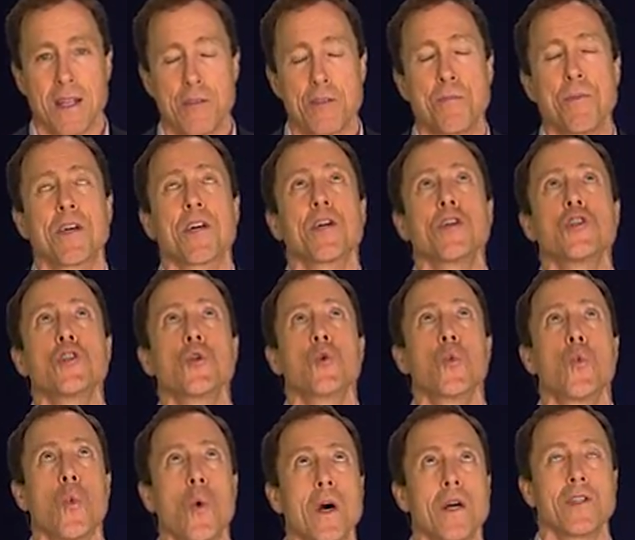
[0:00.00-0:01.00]
It's because you
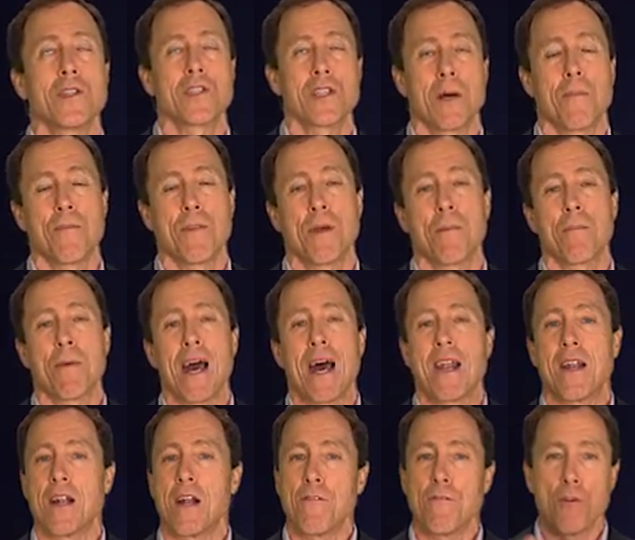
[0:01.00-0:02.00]
want something
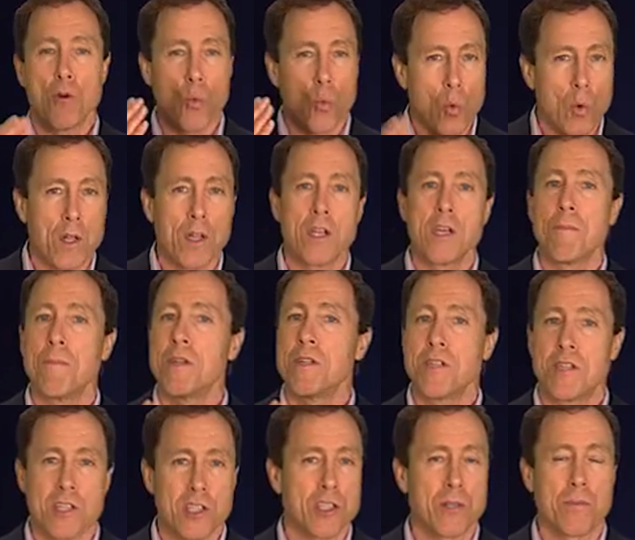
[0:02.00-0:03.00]
bad enough, you're willing to be
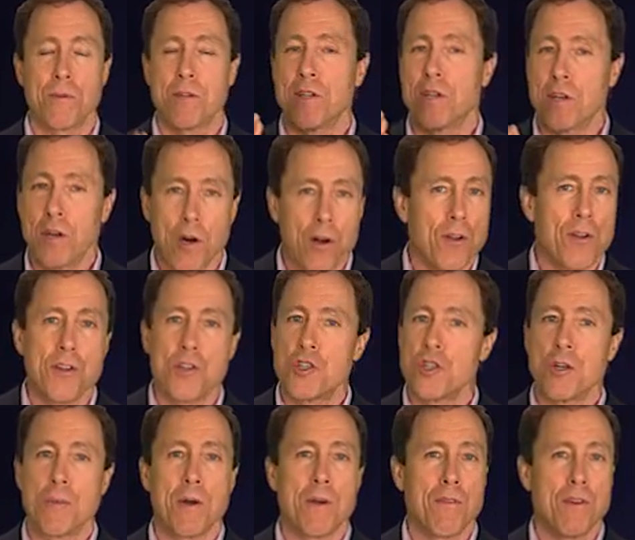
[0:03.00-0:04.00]
disciplined, to go to the
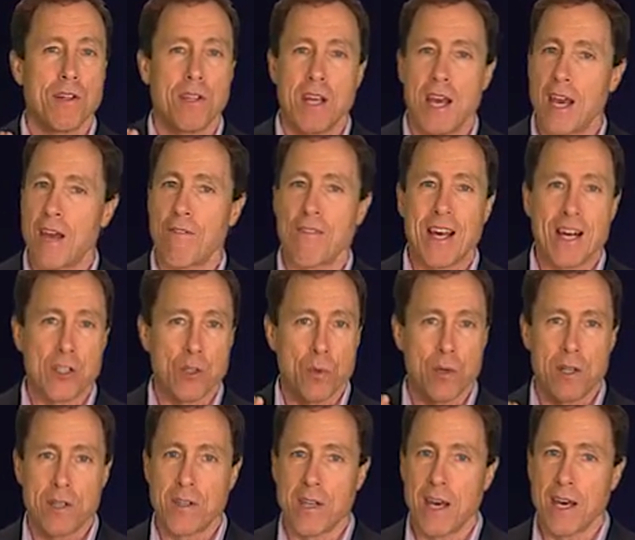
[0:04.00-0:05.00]
gym every day if that's
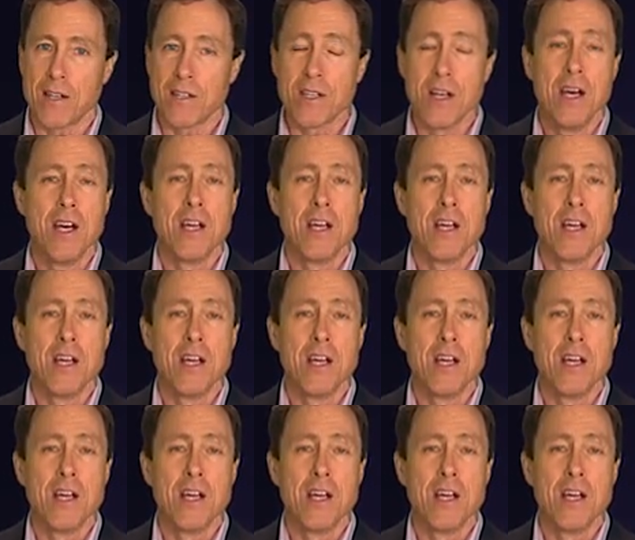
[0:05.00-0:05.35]
what it takes,